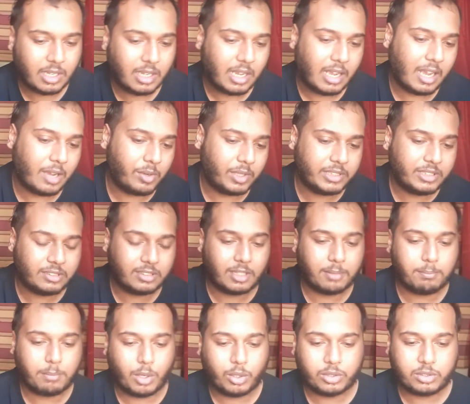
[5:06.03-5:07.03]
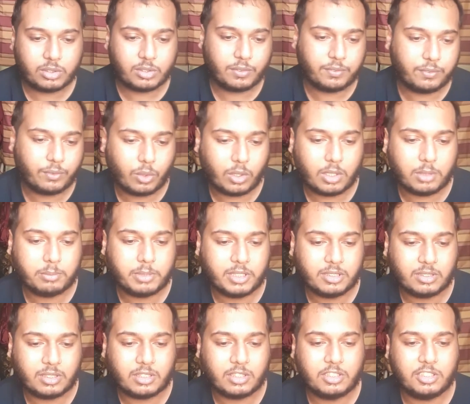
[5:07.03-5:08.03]
And when he's about to fall,
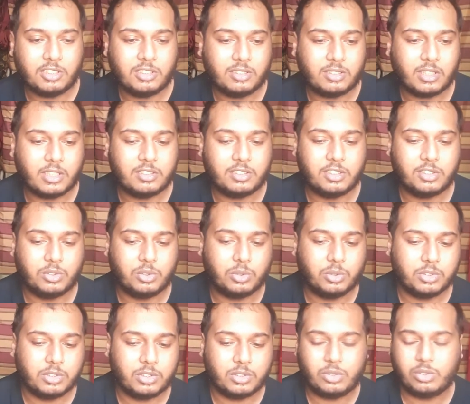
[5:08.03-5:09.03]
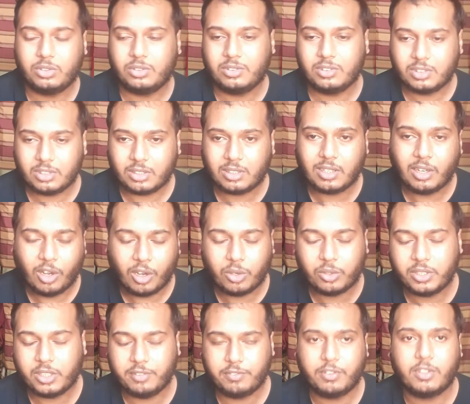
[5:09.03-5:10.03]
basically she says, how
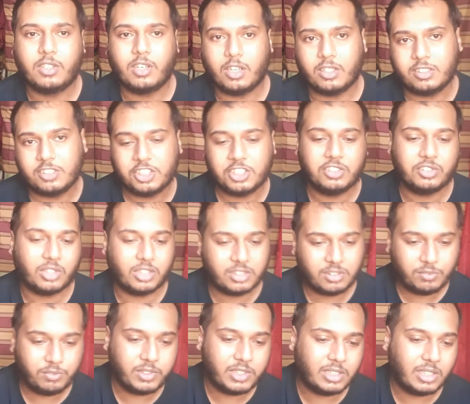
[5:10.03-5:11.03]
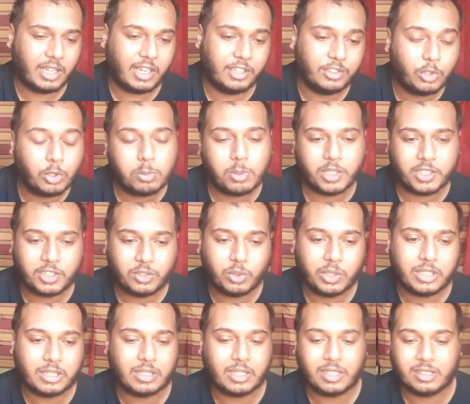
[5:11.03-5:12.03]
they forgot she's on the field and nobody
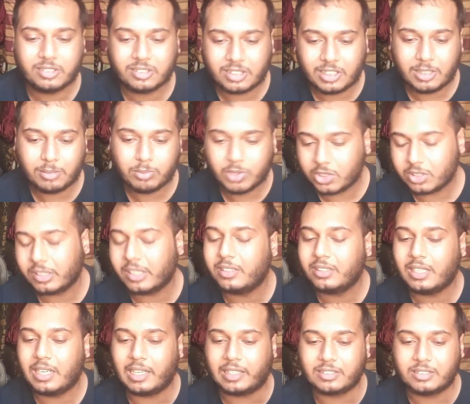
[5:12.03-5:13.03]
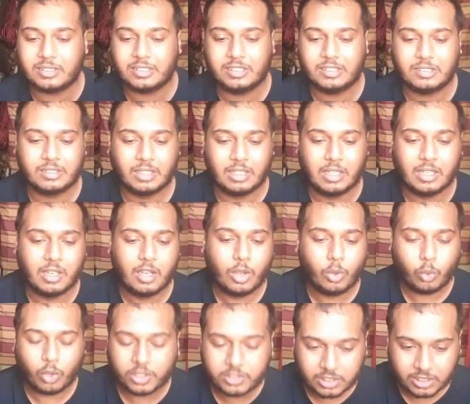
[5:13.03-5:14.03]
going to escape this attack, since
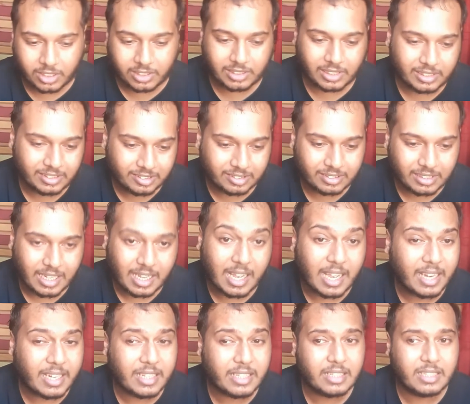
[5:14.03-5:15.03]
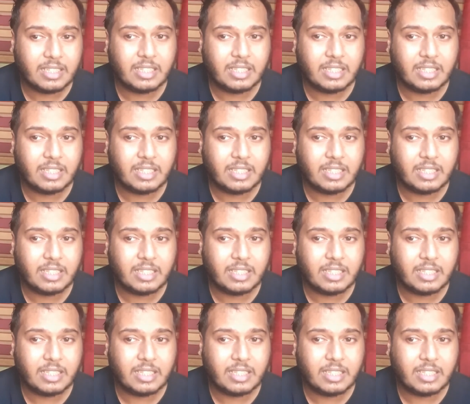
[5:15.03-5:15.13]
once you're under the sky,